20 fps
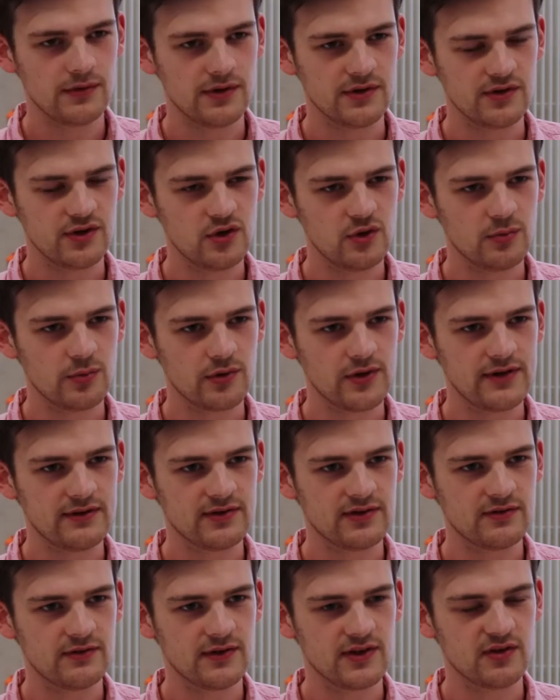The two
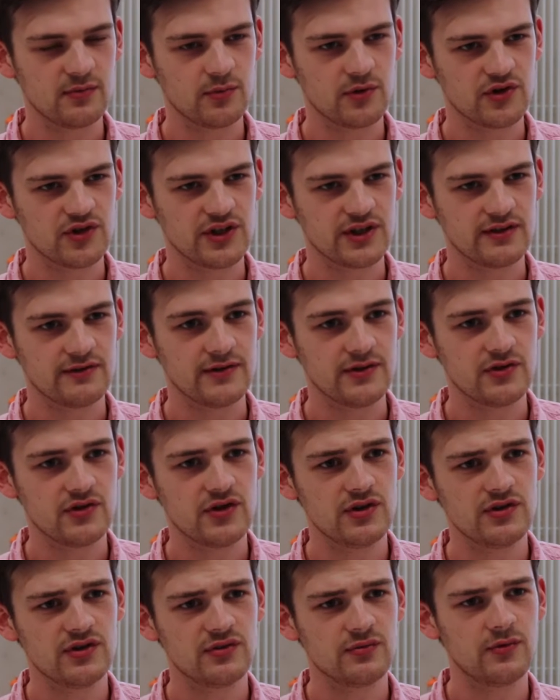briefs for this project have
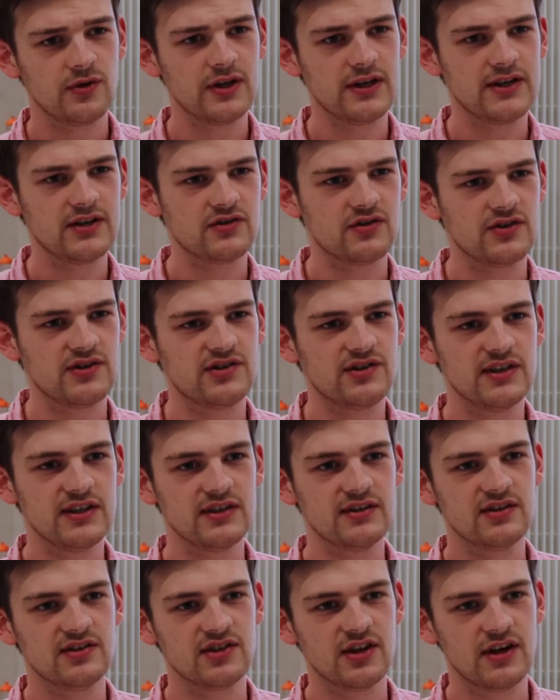introduced some really
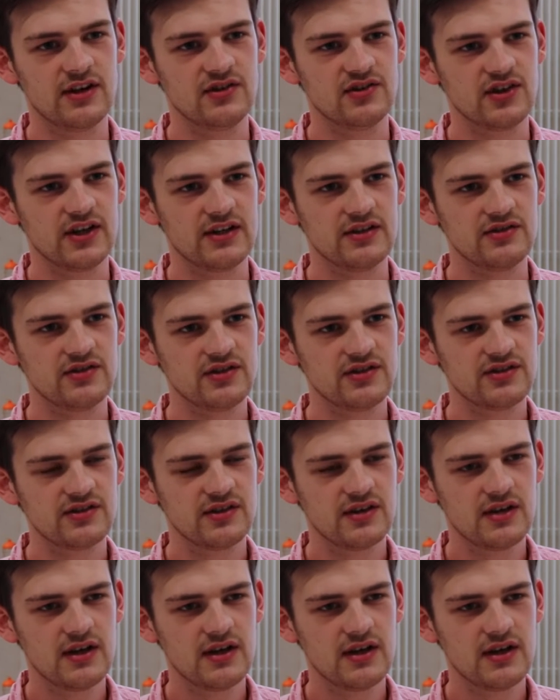interesting design challenges.